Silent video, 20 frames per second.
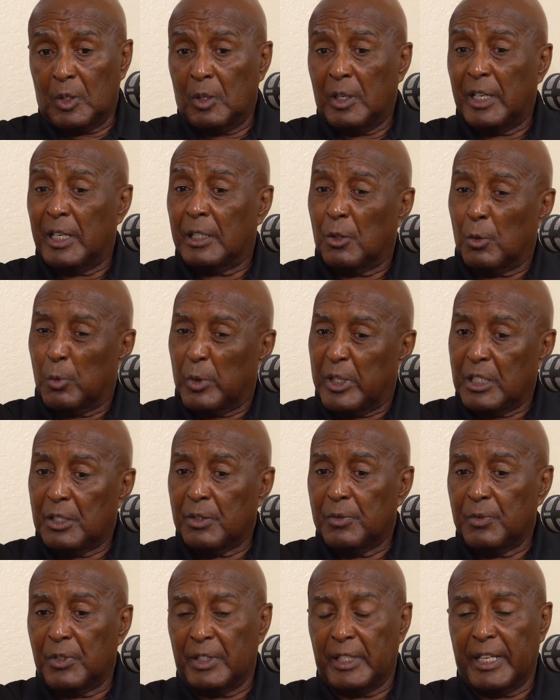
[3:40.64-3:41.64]
And the
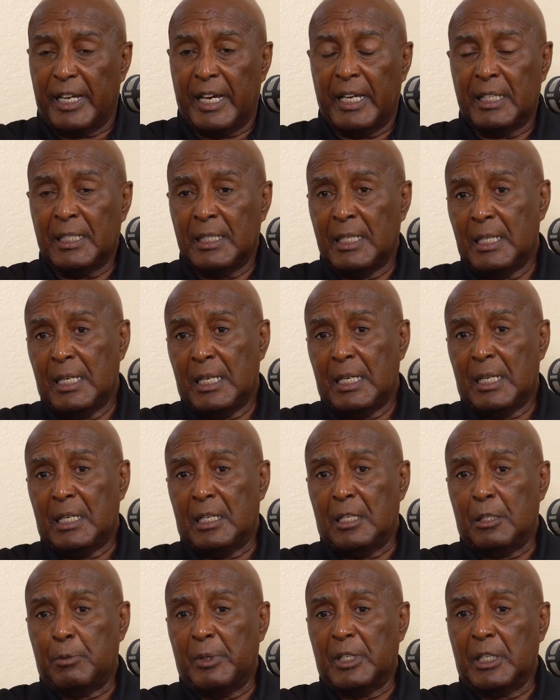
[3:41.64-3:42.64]
reason for that
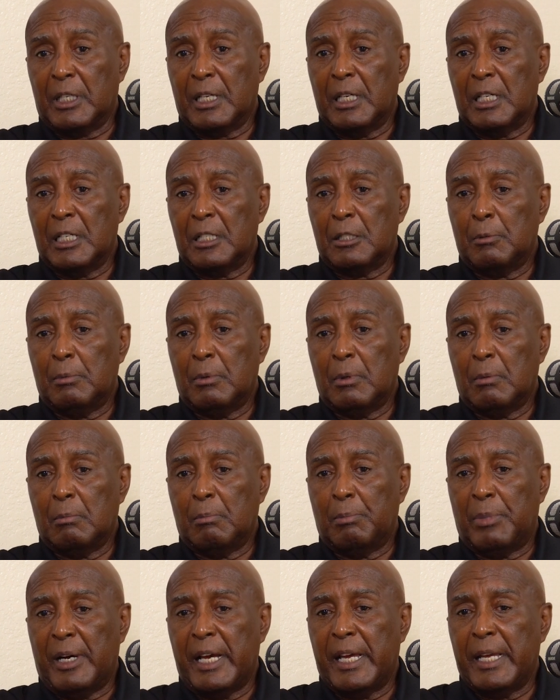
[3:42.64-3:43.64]
is because
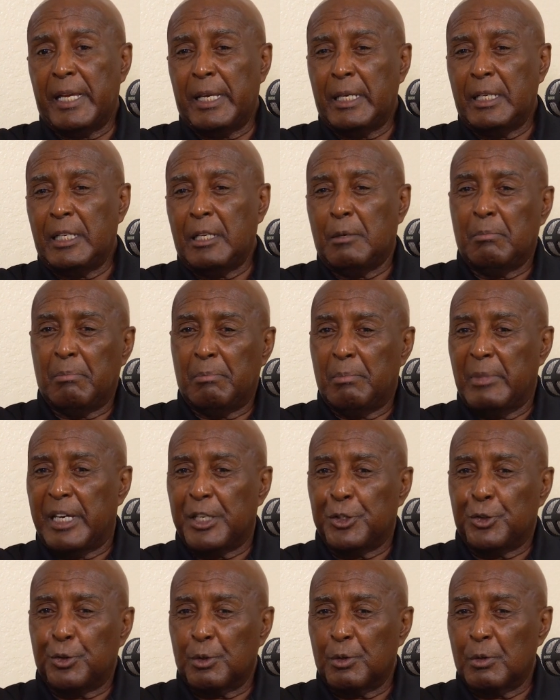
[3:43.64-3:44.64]
by any
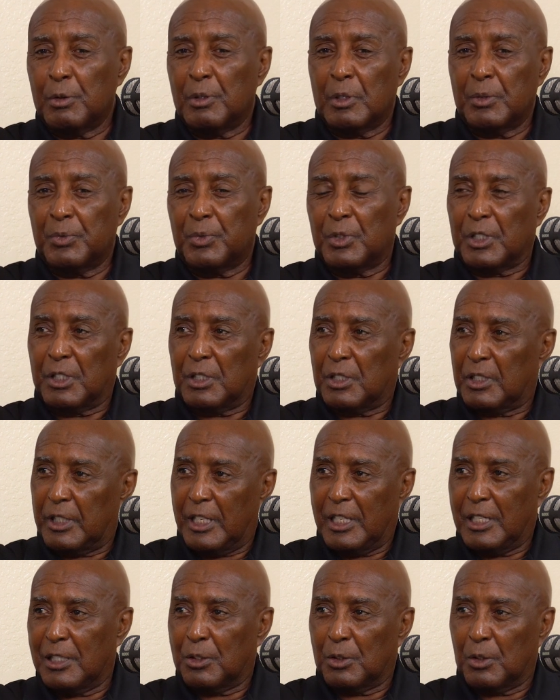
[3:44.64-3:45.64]
measure of
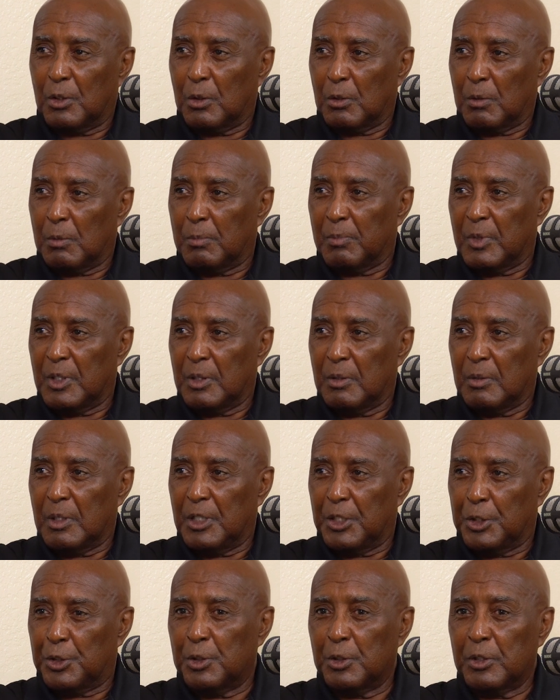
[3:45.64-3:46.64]
success or
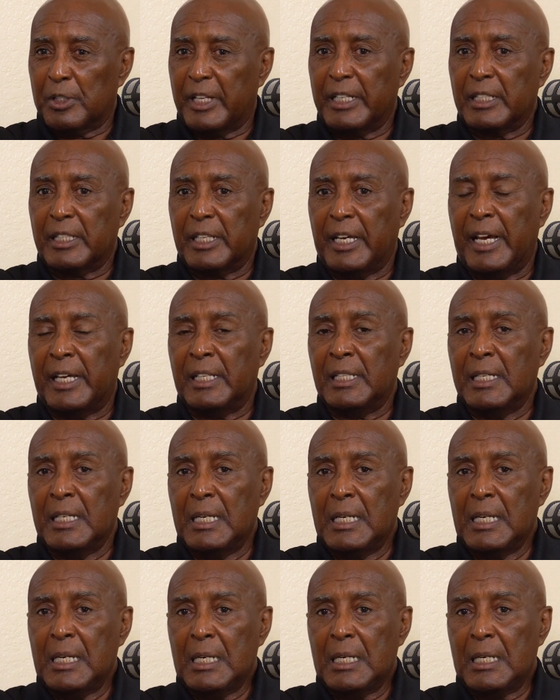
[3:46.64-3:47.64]
issues like that,
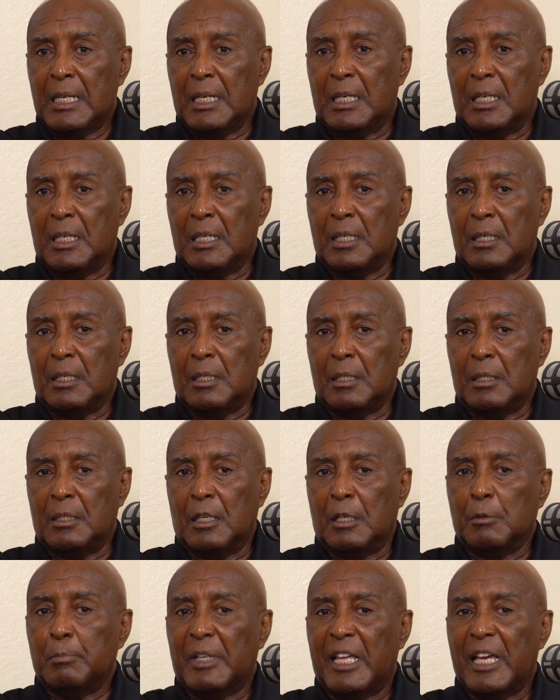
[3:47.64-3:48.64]

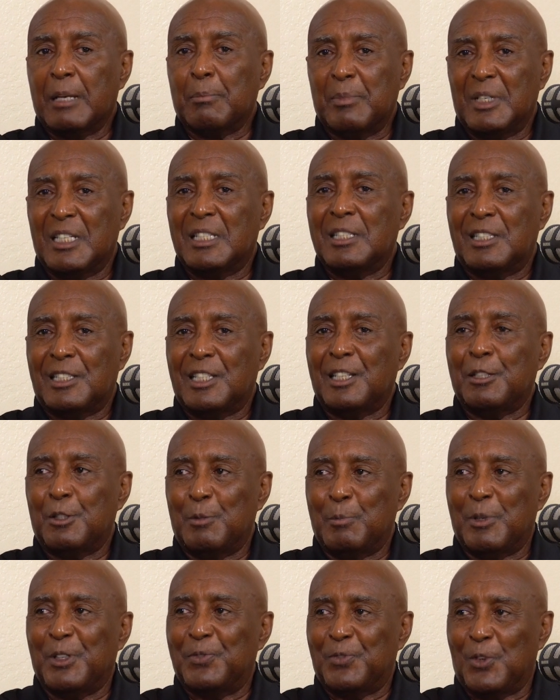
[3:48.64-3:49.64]
young Black men seem
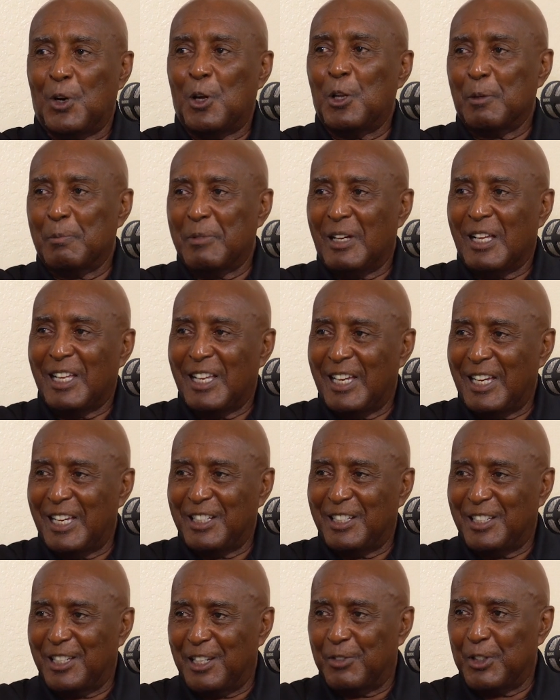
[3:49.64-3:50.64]
to be falling
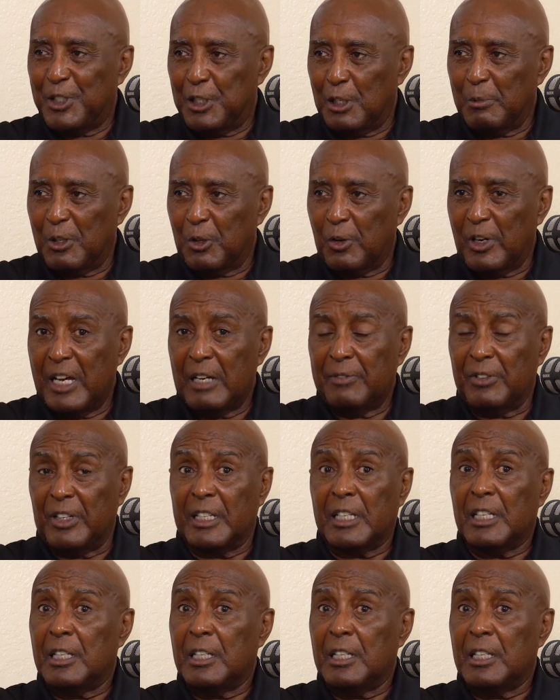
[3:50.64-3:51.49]
behind every demographic.